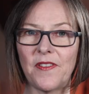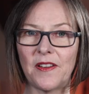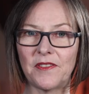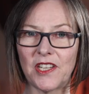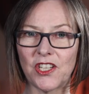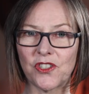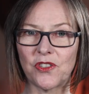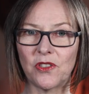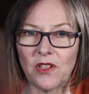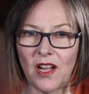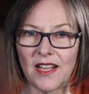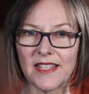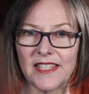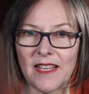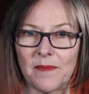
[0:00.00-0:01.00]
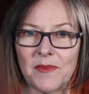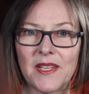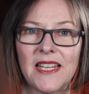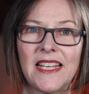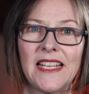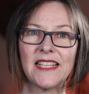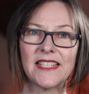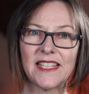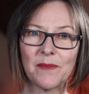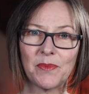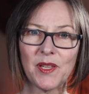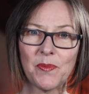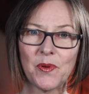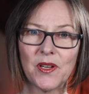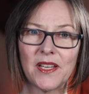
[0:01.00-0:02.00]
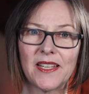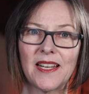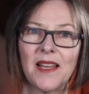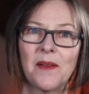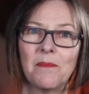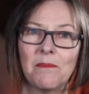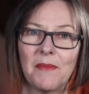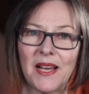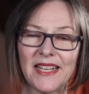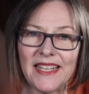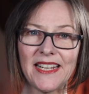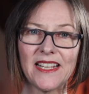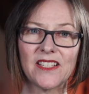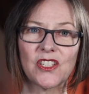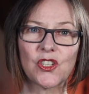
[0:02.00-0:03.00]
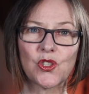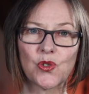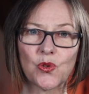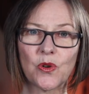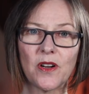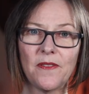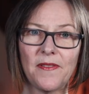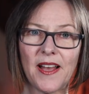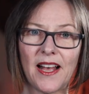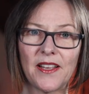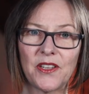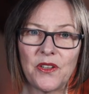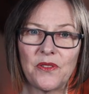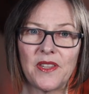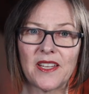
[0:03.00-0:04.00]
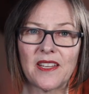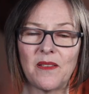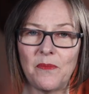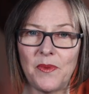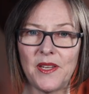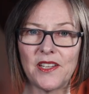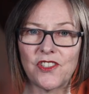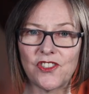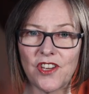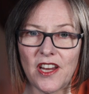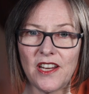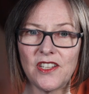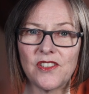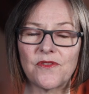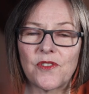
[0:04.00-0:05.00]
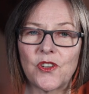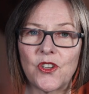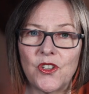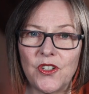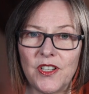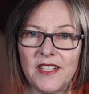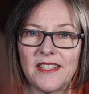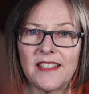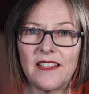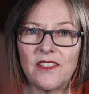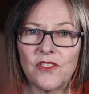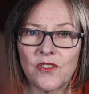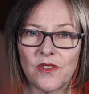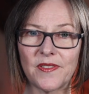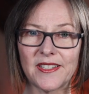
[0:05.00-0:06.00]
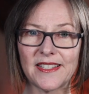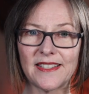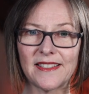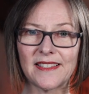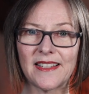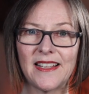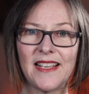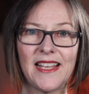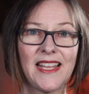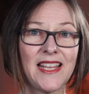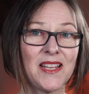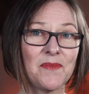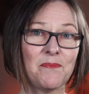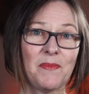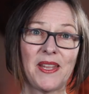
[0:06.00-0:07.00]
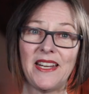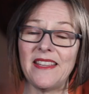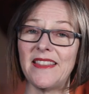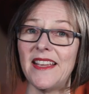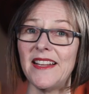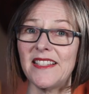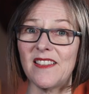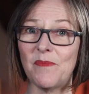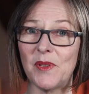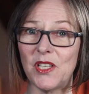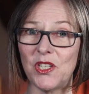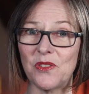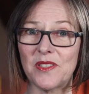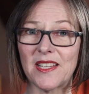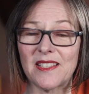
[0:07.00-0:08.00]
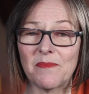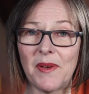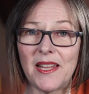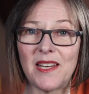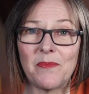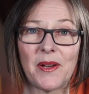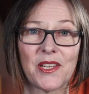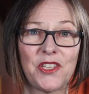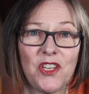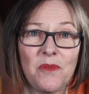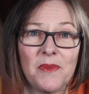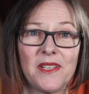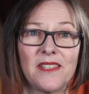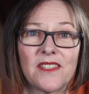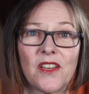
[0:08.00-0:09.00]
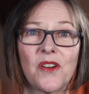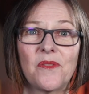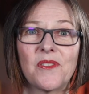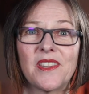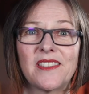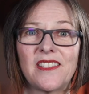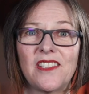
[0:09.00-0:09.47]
foundational concept. Simply put, money is a store of value that can be exchanged for goods and services. Many things have been used as money by humans over the